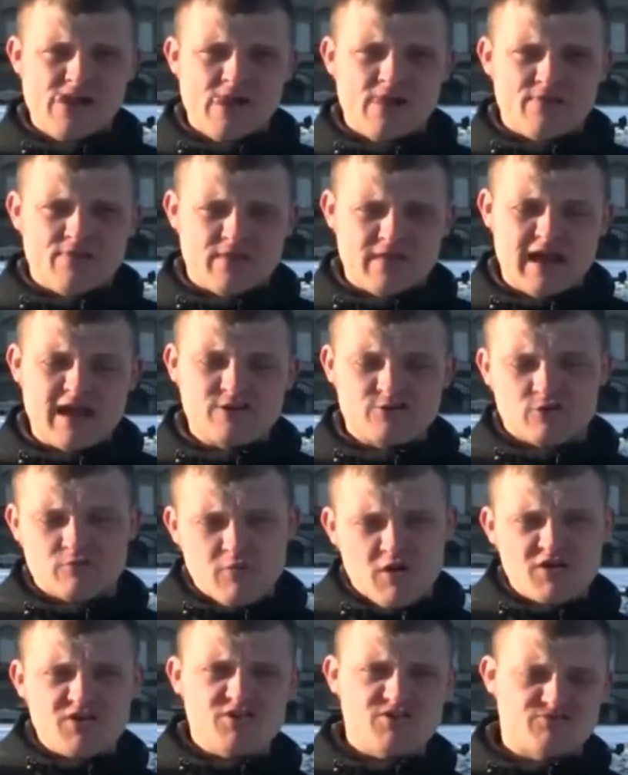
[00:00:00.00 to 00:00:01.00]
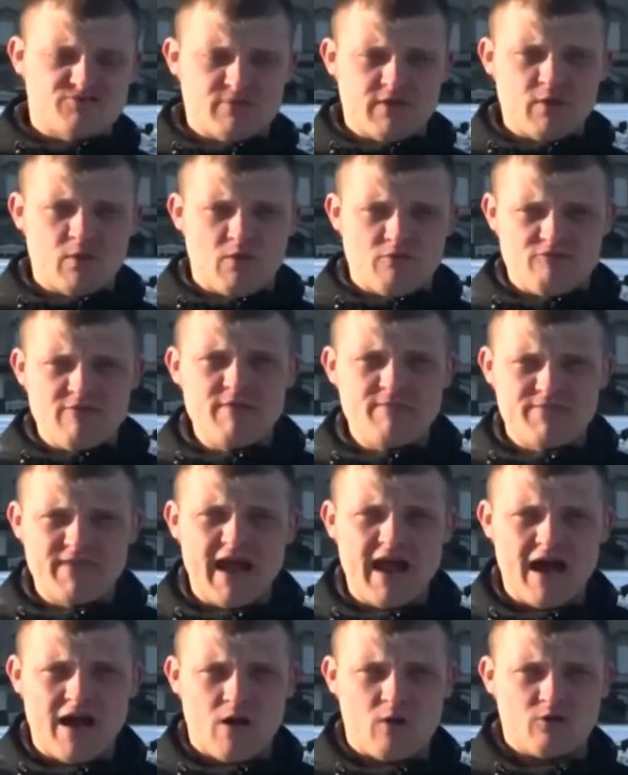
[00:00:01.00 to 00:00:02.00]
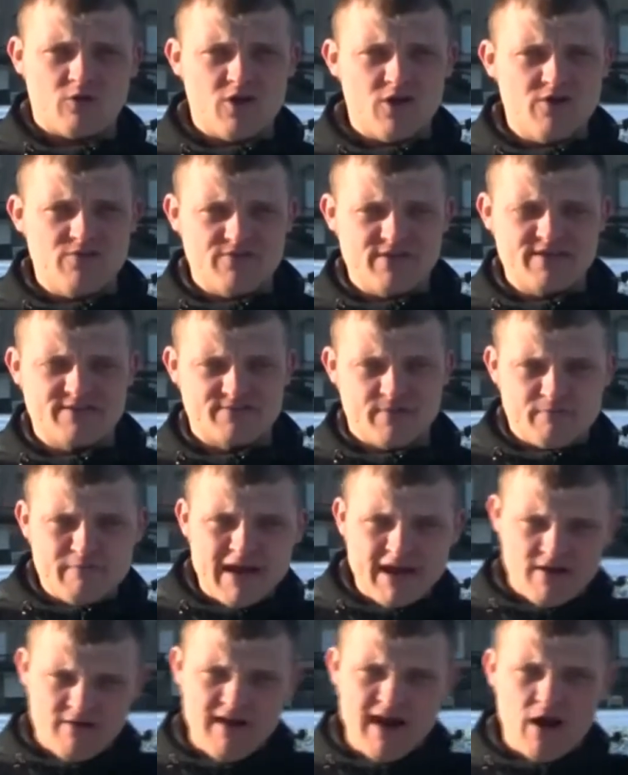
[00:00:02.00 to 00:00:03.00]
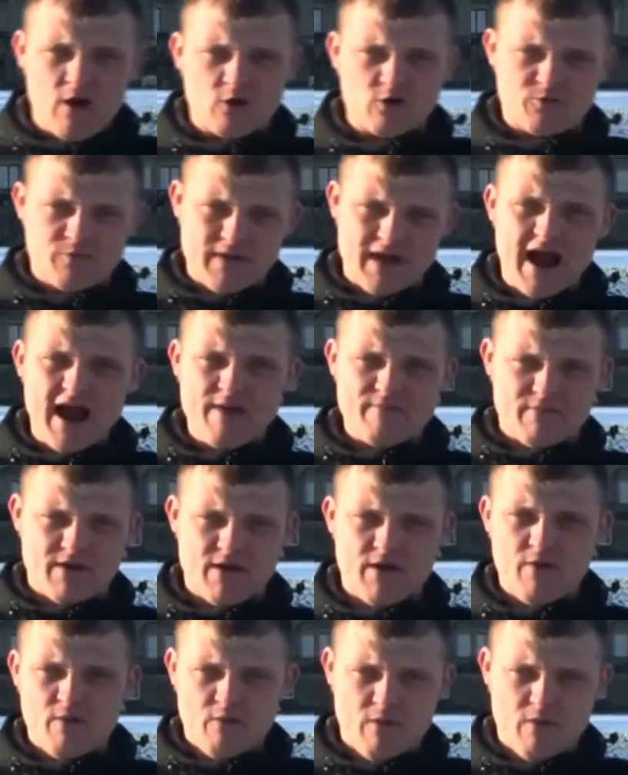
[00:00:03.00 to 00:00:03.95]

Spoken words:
the actual monastery were ripped down and this manor house behind me